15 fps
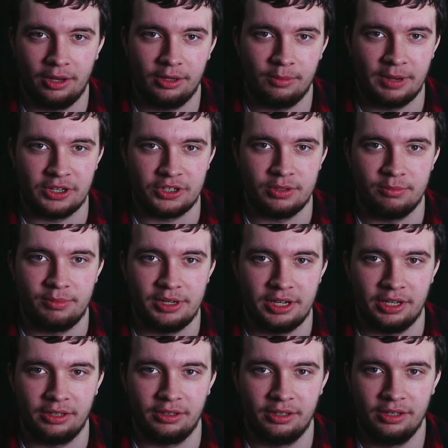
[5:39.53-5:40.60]
Imagine
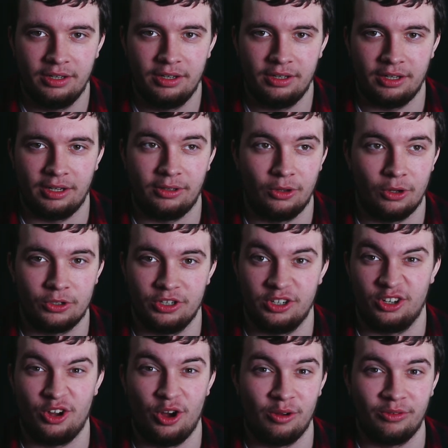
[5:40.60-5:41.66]
being like locked in
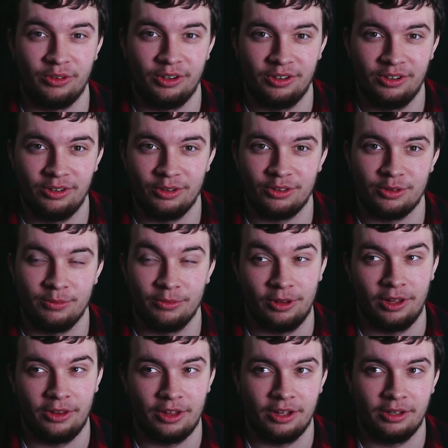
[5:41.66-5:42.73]
a coffin or something
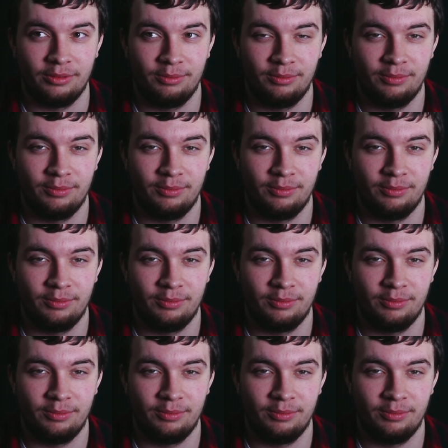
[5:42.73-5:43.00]
like that.